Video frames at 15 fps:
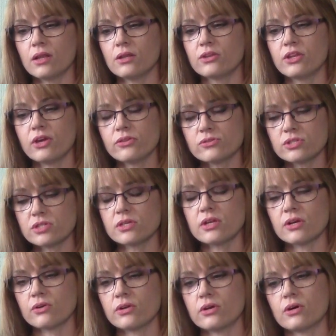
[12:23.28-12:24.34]
the other
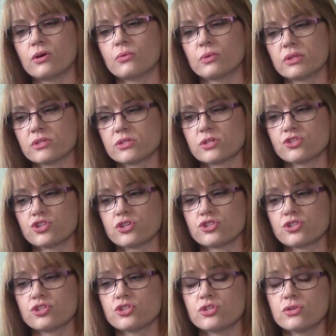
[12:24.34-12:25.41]
scenario with this
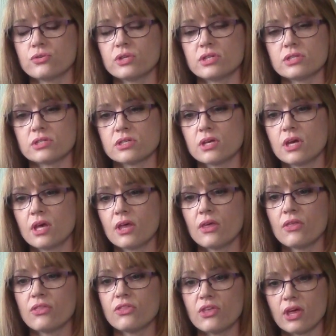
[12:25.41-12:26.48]
conjunction, too, is
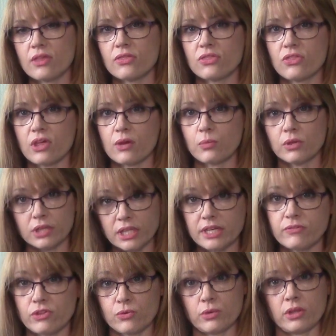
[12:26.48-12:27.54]
that they will
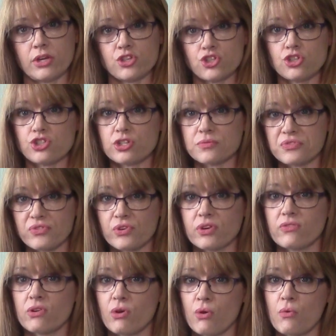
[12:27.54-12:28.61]
leave the relationships
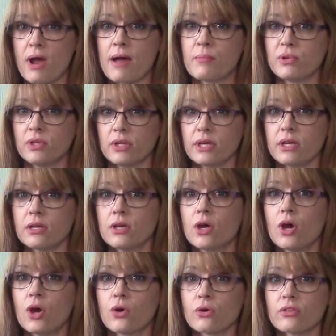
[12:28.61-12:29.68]
very, very rapidly,
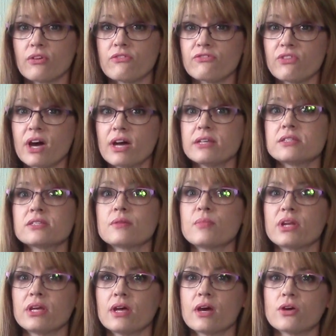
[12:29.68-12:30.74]
or they'll find
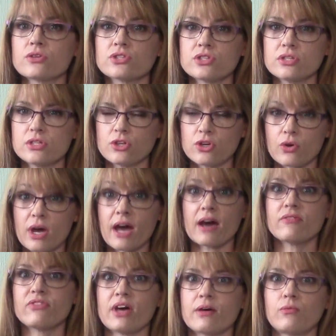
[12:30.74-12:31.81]
somebody else and, you know,
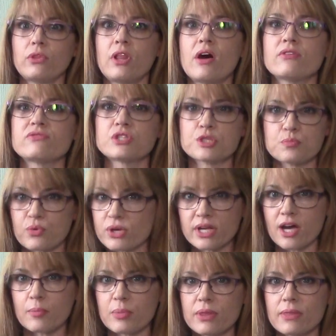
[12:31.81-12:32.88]
have that love spring
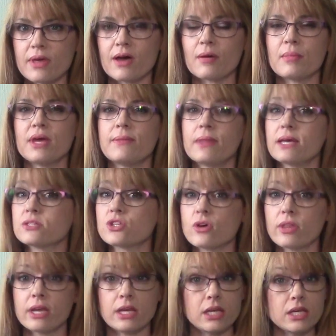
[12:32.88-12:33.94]
up in them, and that's all
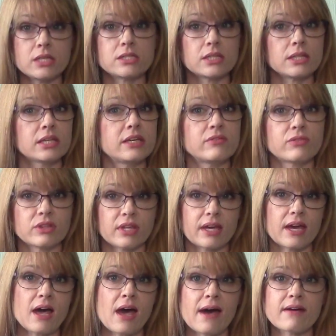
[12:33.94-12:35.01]
they need to leave what they
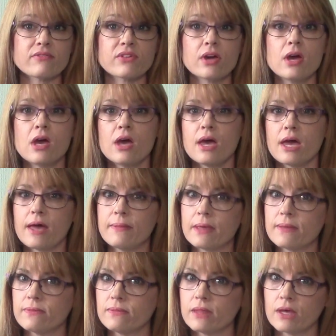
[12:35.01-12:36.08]
have. And
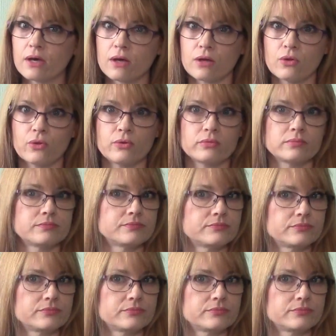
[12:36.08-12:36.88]
then they'll